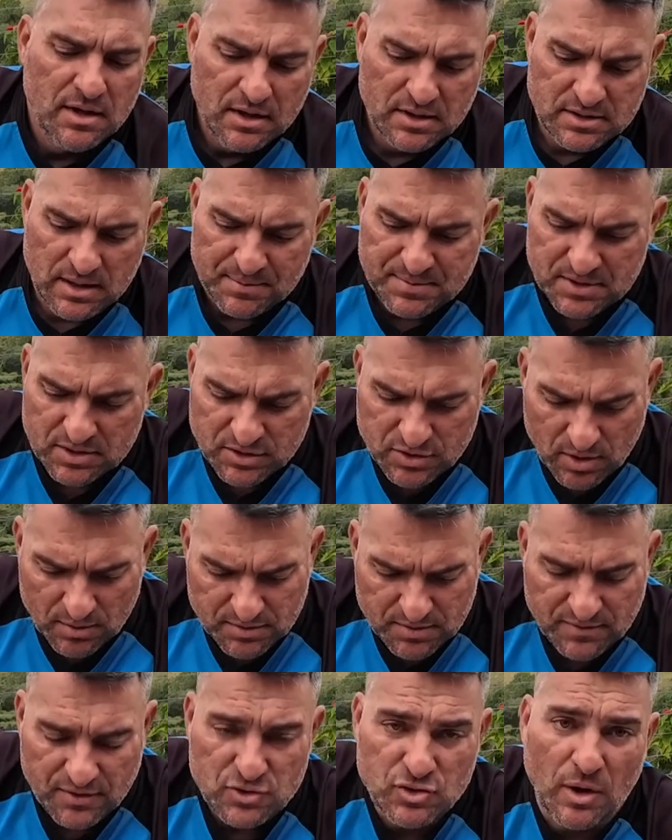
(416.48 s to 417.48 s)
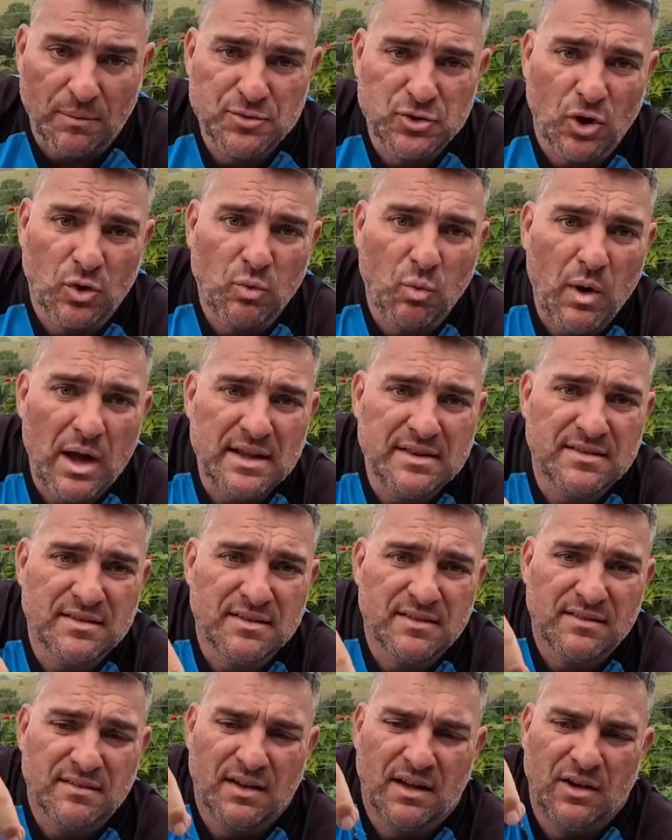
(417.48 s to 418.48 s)
Chaps, in terms of your drop shot weight,
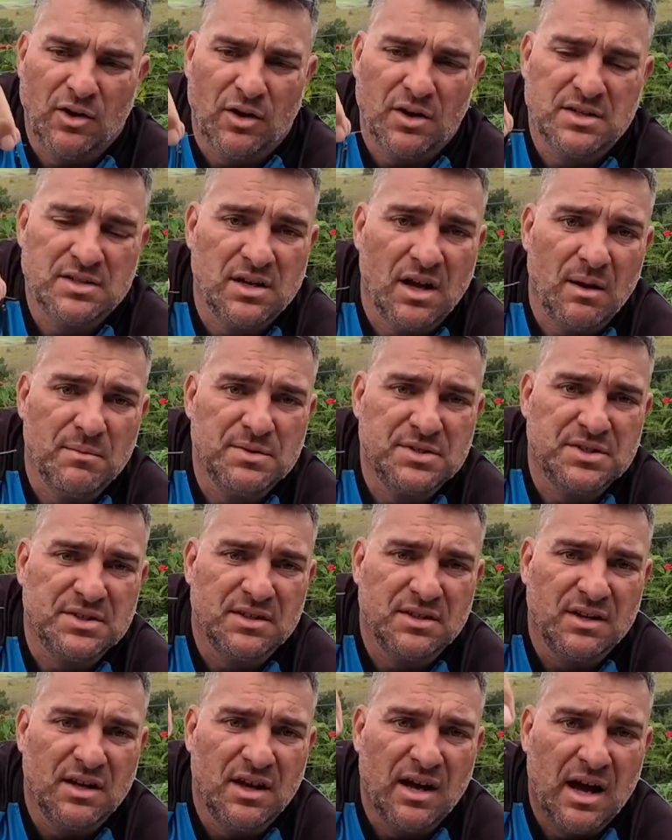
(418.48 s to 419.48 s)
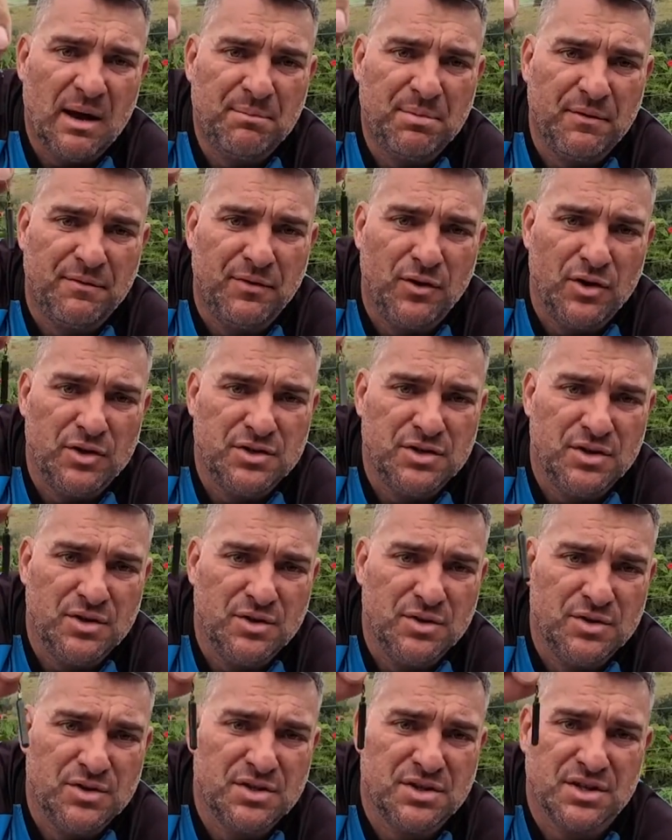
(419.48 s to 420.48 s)
a lot of times I prefer to
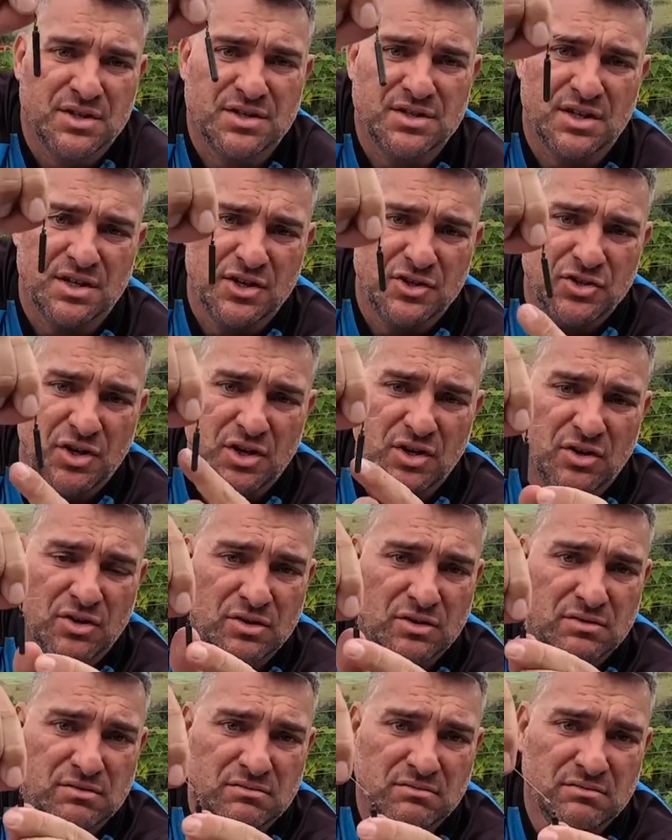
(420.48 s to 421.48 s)
use the cylindrical